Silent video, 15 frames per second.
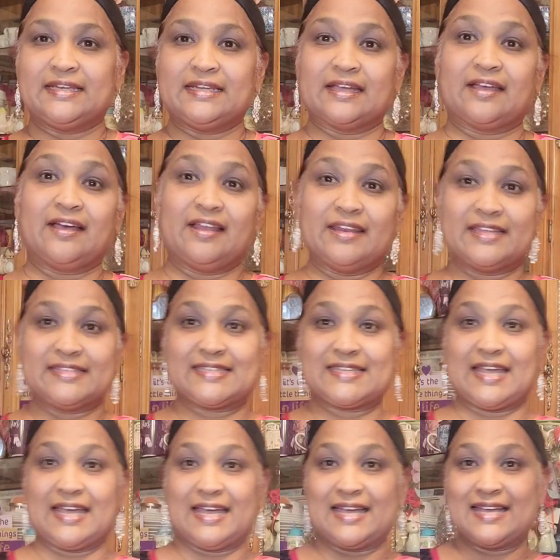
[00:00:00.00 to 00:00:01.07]
The colors
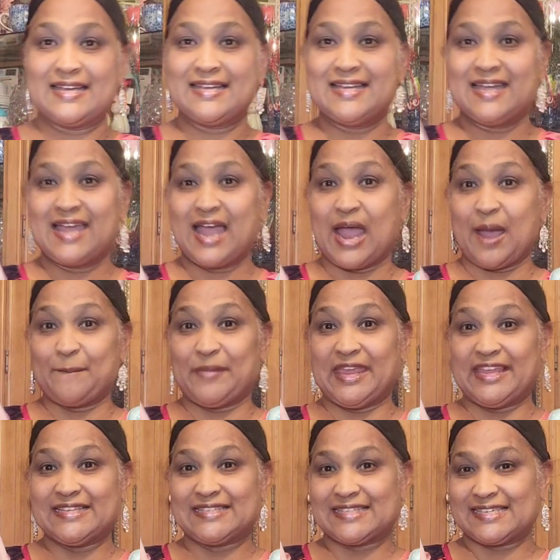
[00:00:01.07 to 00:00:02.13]
are
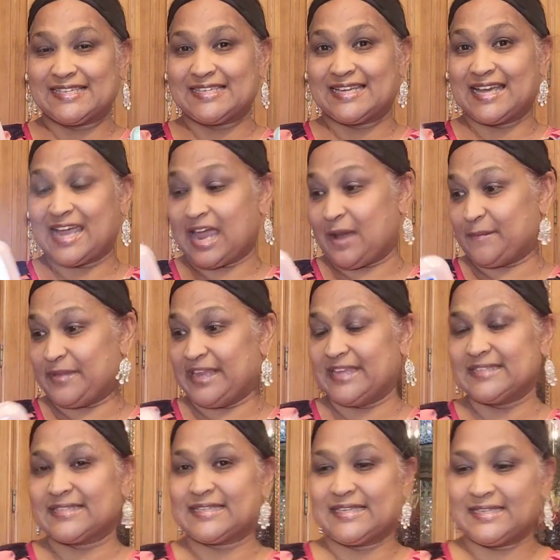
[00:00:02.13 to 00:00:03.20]
amazing,
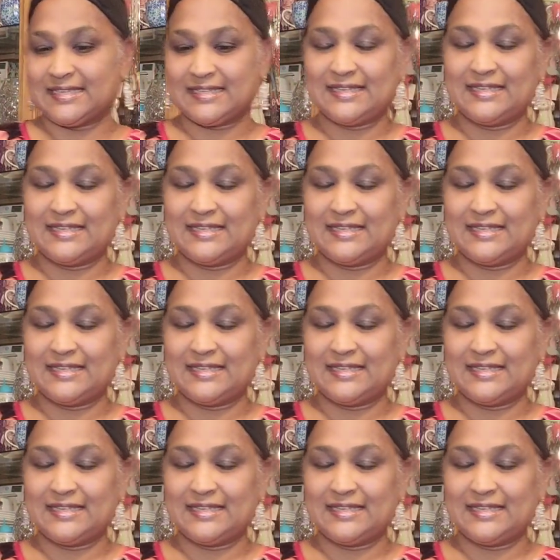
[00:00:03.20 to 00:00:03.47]
amazing